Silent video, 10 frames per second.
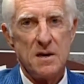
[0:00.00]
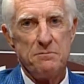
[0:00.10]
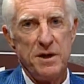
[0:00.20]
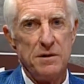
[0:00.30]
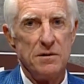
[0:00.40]

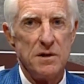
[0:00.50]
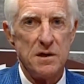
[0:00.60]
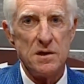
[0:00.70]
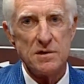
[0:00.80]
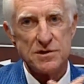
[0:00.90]
Peter
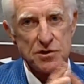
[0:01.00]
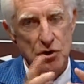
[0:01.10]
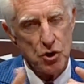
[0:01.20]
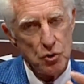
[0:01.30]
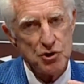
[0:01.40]
is
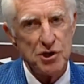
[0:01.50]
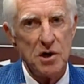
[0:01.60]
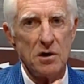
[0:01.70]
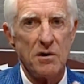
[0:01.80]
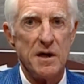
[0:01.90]

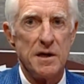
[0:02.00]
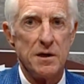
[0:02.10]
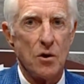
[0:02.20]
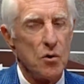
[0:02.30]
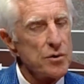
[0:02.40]
co-chair
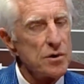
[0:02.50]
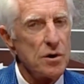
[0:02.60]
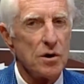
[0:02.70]
and owner